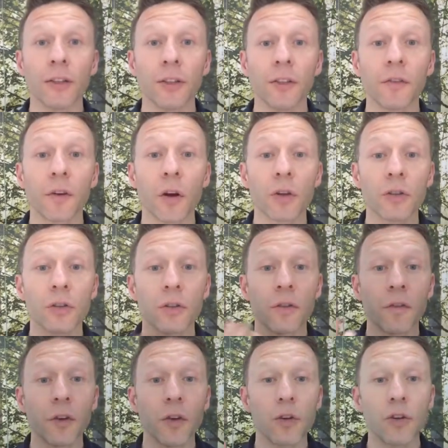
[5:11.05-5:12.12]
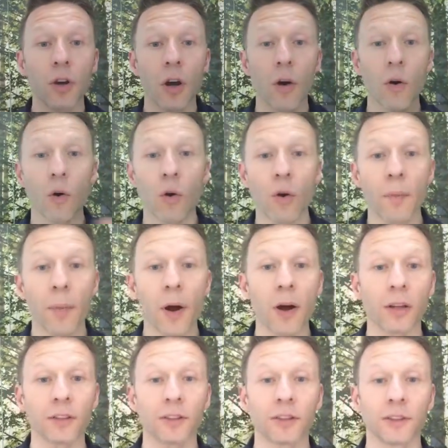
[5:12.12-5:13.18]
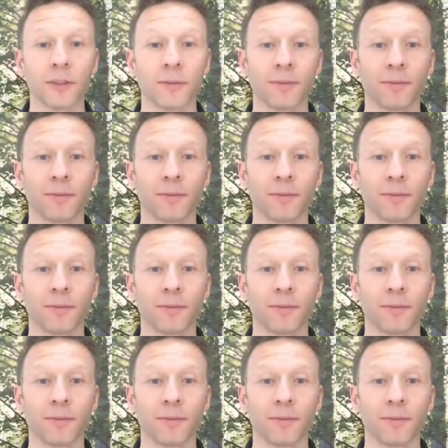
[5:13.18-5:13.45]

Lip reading: Do you focus on the future or the past?